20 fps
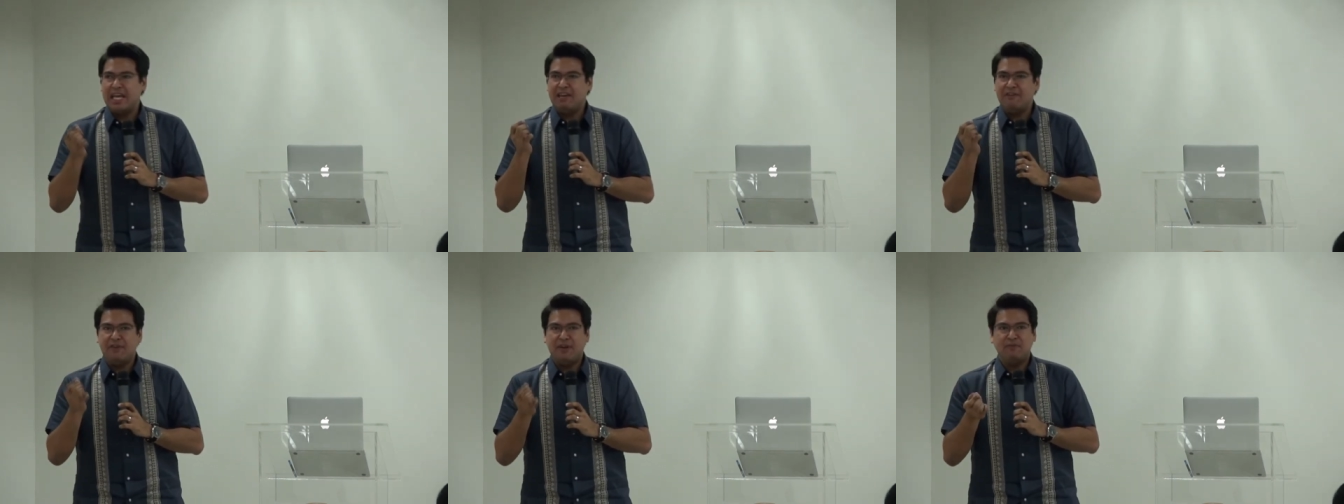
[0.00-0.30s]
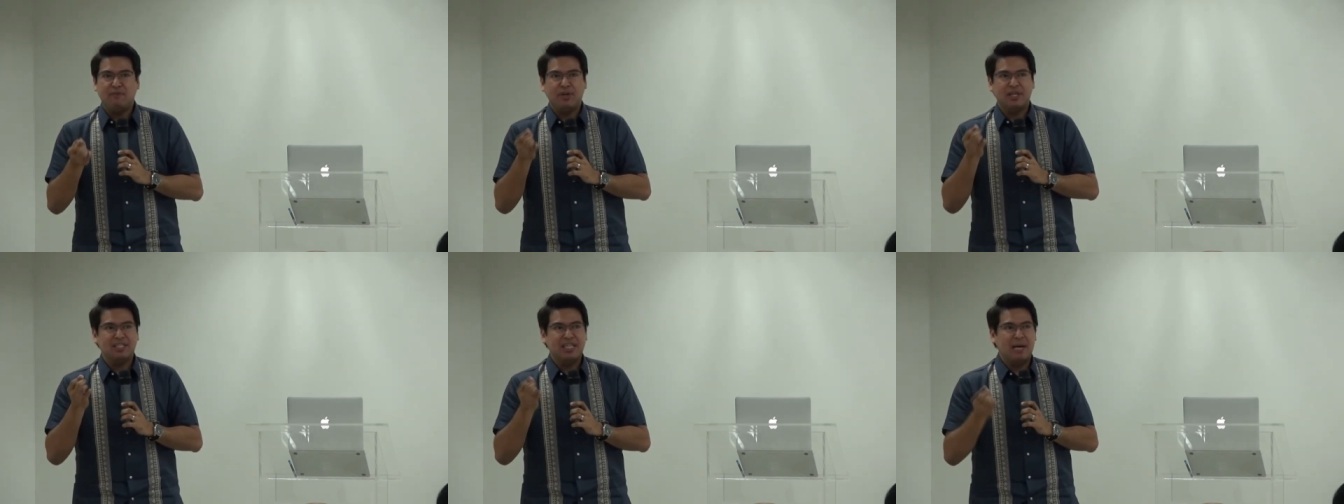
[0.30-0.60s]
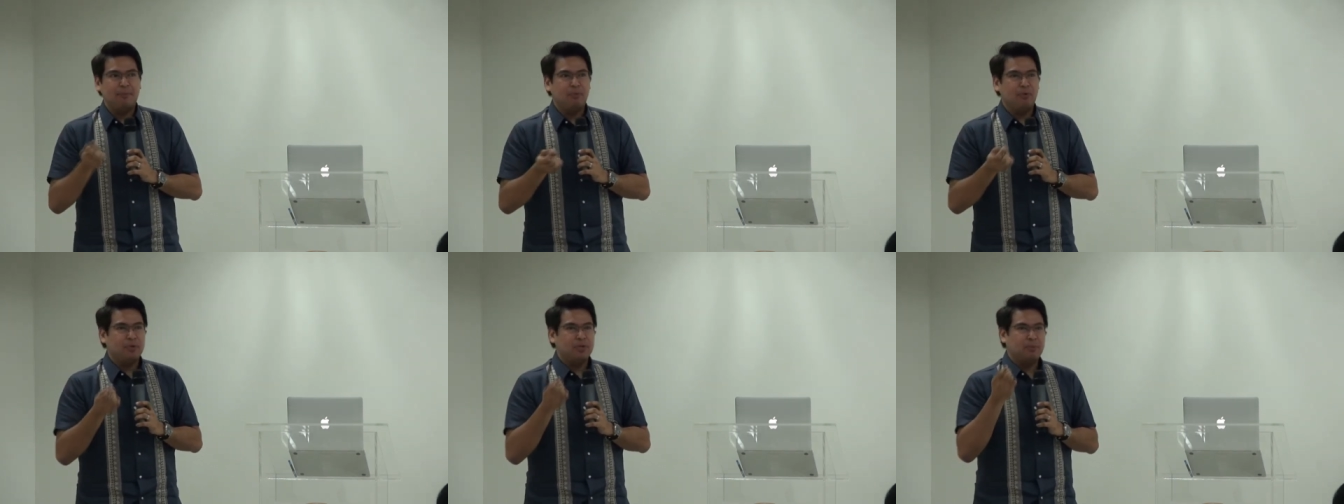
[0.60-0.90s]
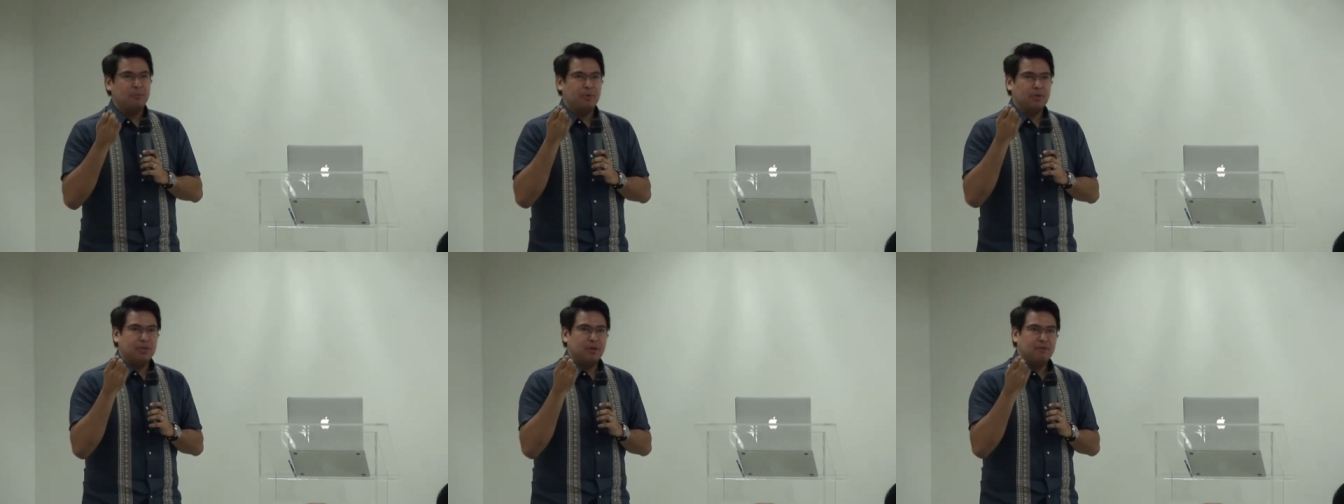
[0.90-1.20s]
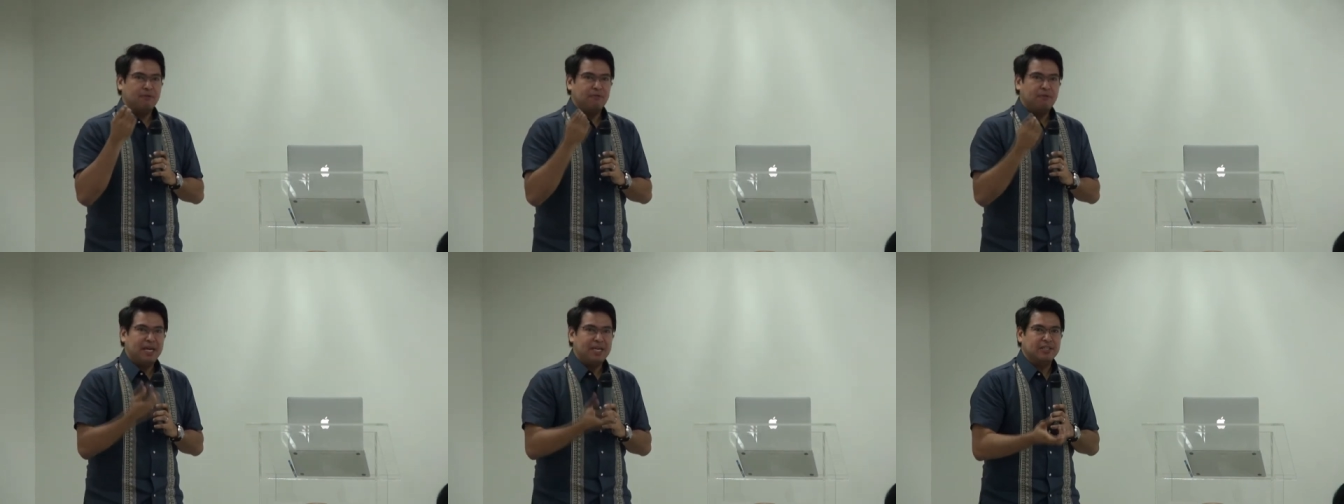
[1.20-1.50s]
Even, for example, what you put
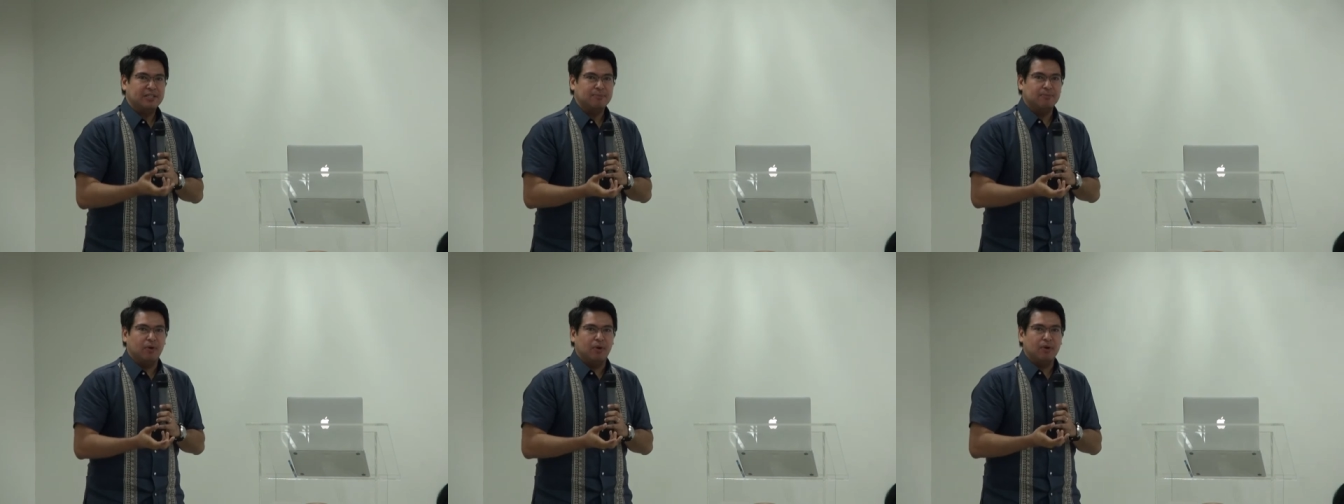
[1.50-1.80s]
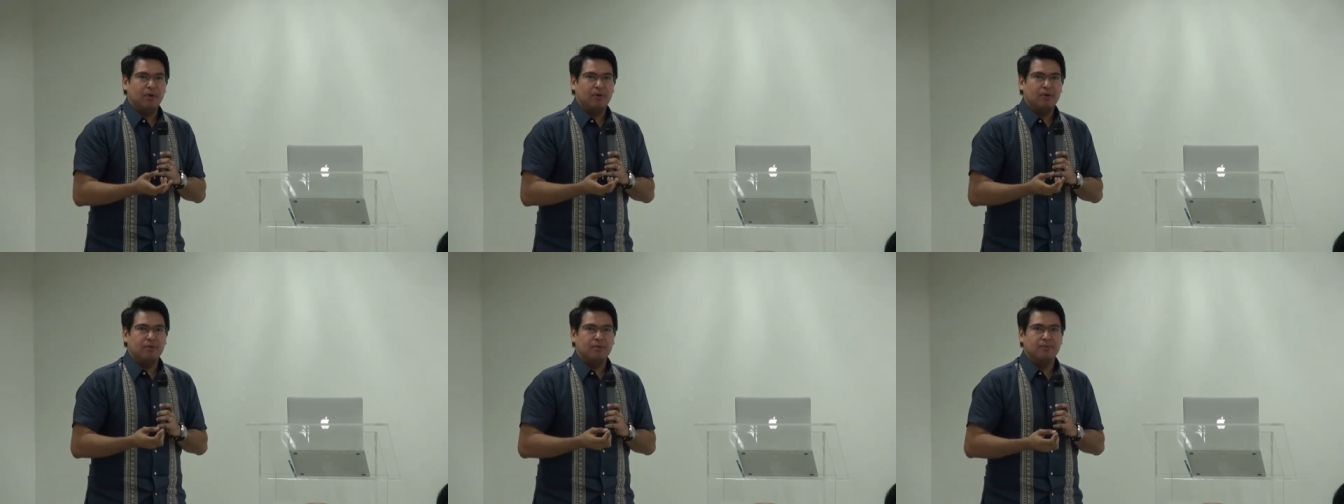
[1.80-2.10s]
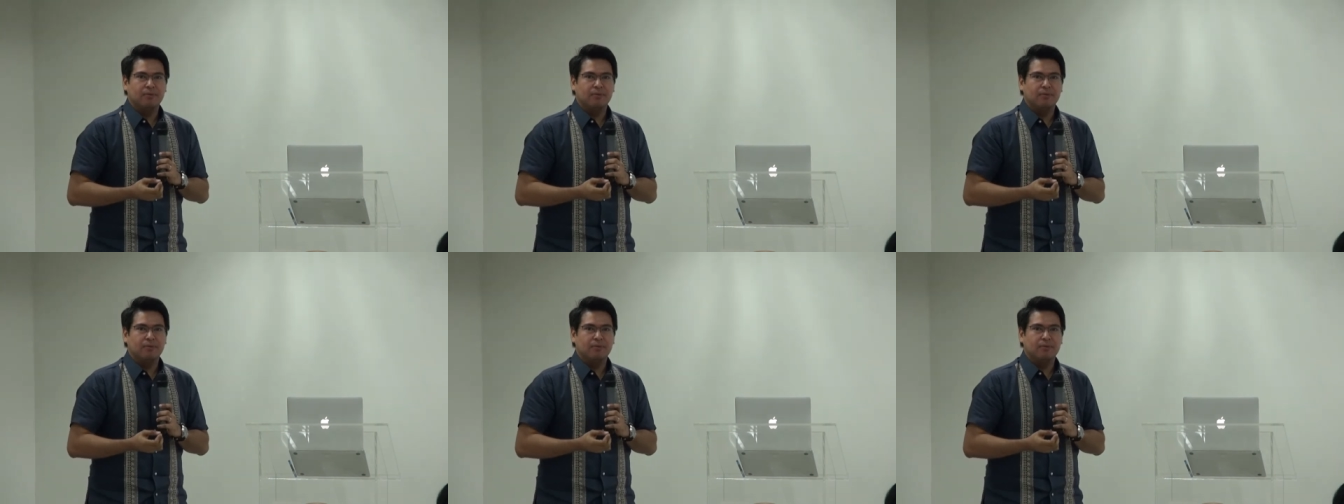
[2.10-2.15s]
on Facebook,